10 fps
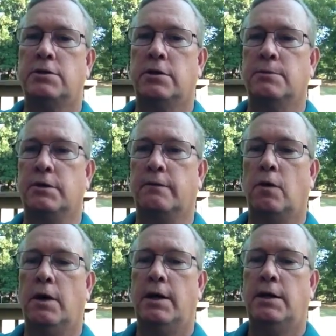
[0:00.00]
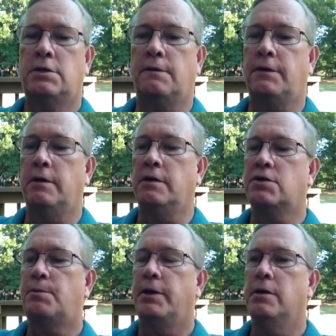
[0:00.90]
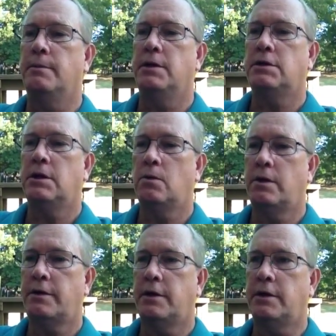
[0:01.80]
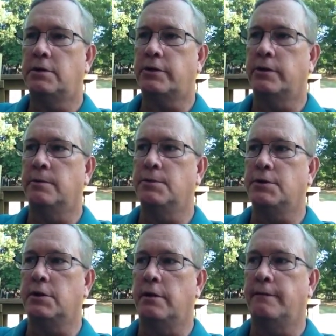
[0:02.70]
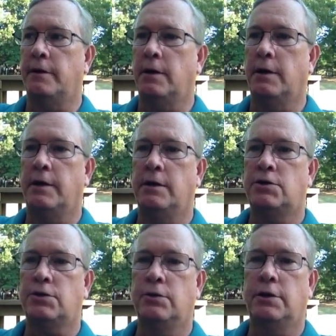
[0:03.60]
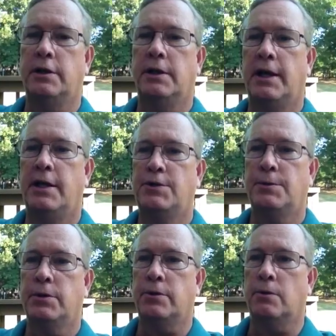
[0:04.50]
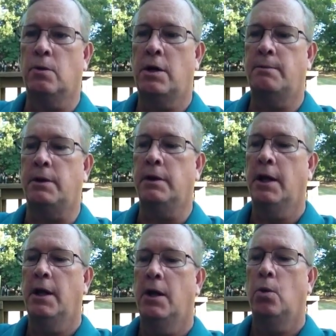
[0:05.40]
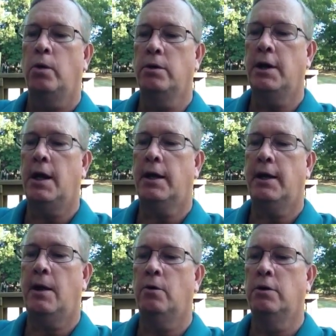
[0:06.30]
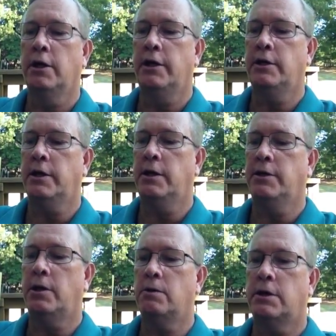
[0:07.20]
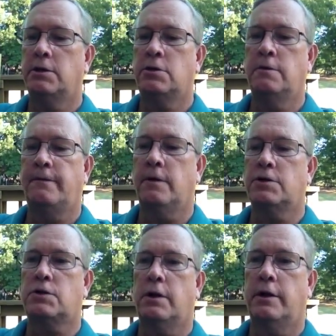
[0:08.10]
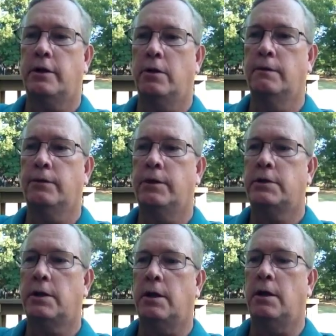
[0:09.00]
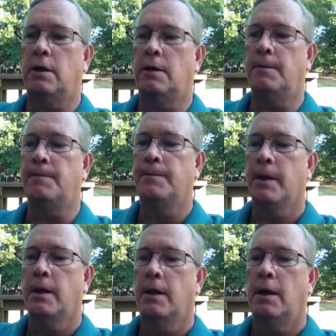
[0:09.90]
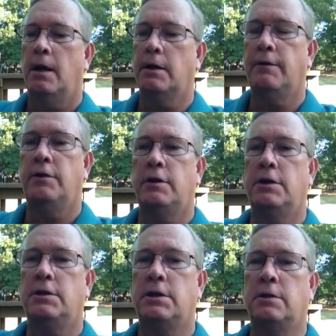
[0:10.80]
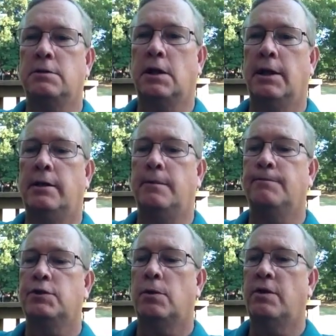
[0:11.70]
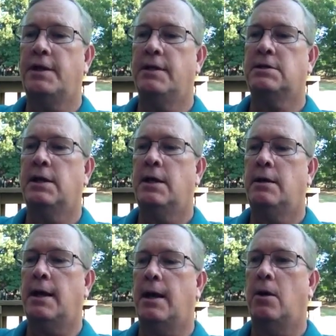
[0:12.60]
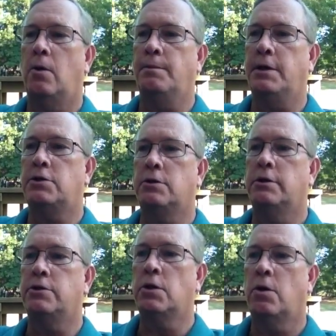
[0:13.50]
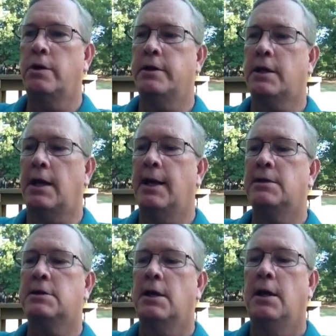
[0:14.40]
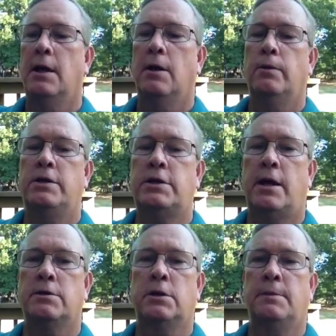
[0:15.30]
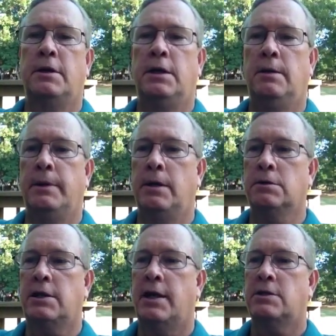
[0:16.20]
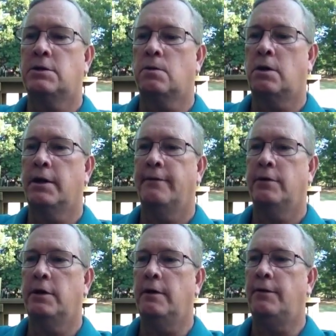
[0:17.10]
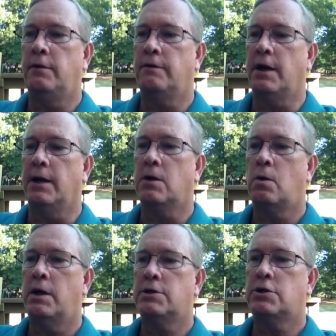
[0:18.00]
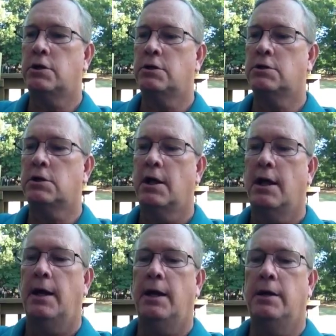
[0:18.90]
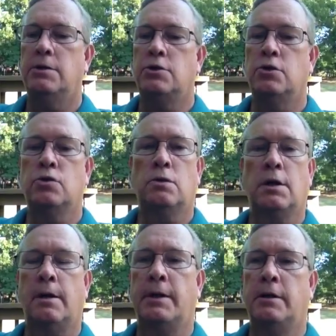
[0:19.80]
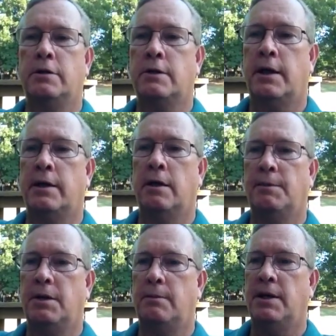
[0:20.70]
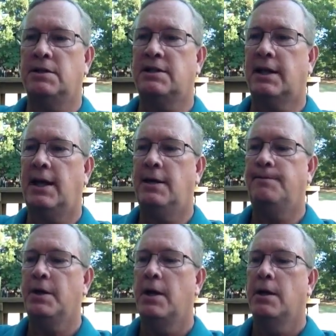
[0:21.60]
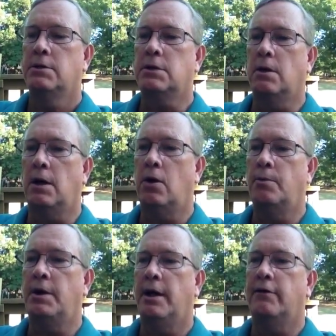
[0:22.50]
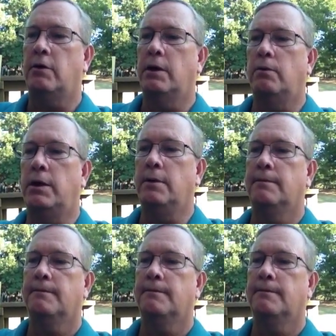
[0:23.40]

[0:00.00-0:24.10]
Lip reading: in terms of grades, if they're experimenting with it in terms of student engagement or what, but we'll knock it out, we'll get it done. Don't get too frustrated over it. I'll give you the details later. So with that said, I hope that you're enjoying the class. Reach out to me, email, text, or whatever if you've got questions. As usual, I'm here to try to help you the best I can. So I hope you have a great week.